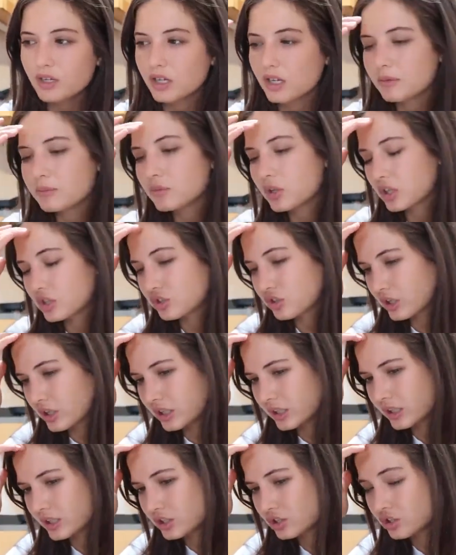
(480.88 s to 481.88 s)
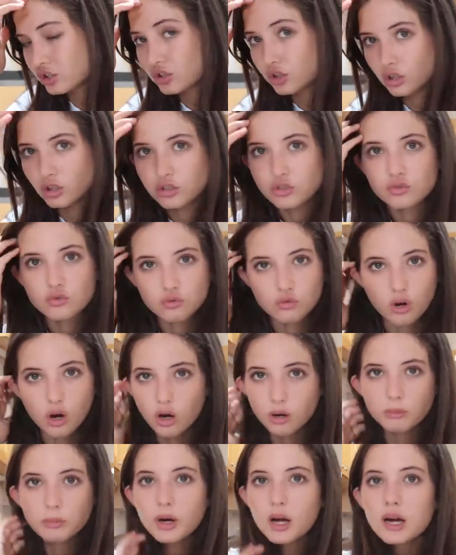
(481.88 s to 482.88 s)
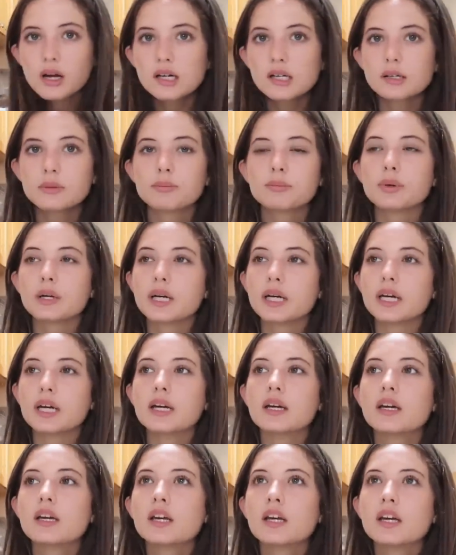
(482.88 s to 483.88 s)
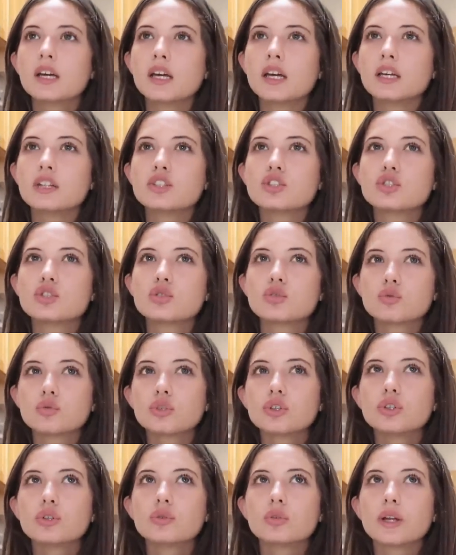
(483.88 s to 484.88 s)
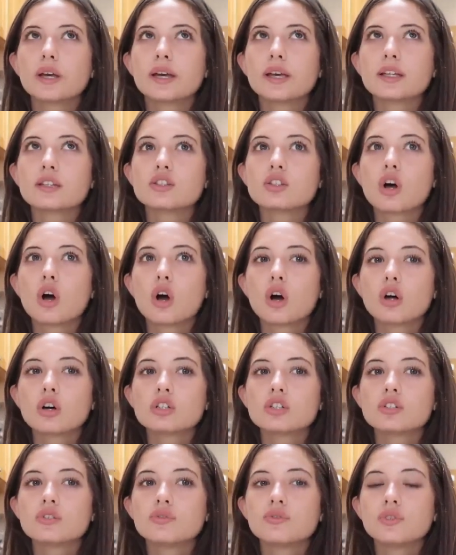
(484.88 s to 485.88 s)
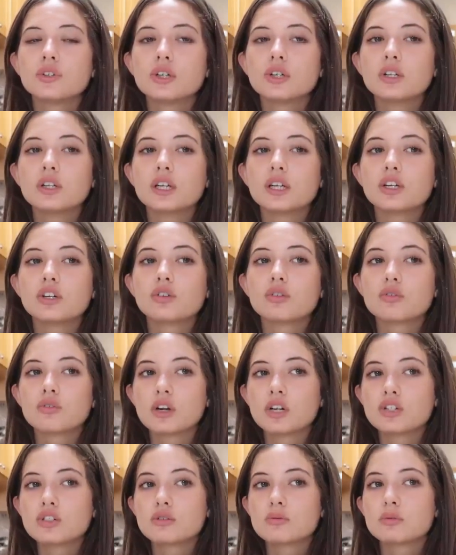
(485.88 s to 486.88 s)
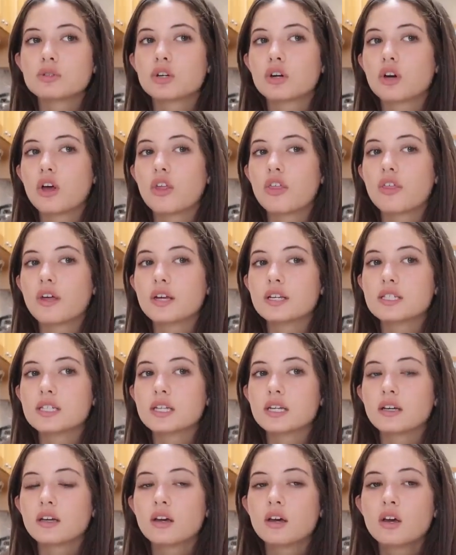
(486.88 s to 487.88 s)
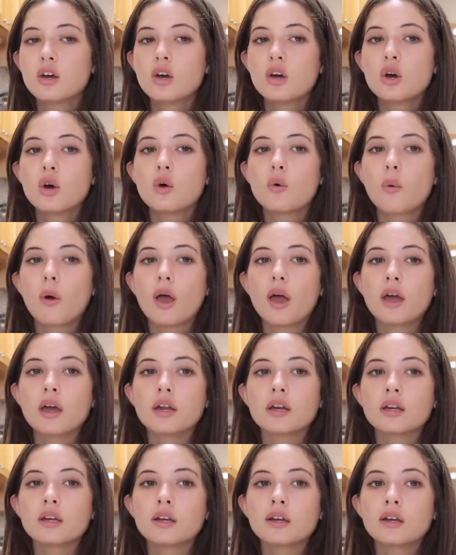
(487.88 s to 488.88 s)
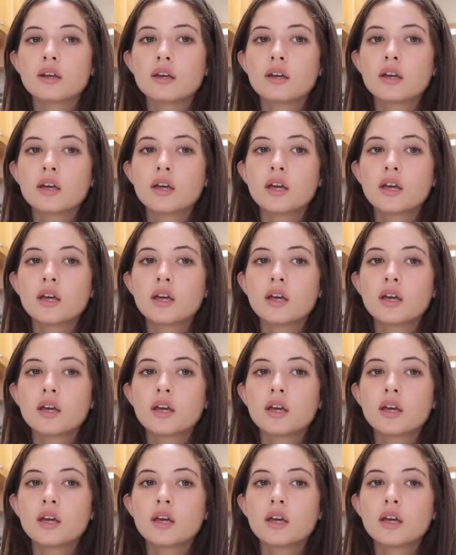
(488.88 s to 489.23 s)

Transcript: I'm not trying to like start drama, but it's true, like it's hard to feel like your friendships are authentic when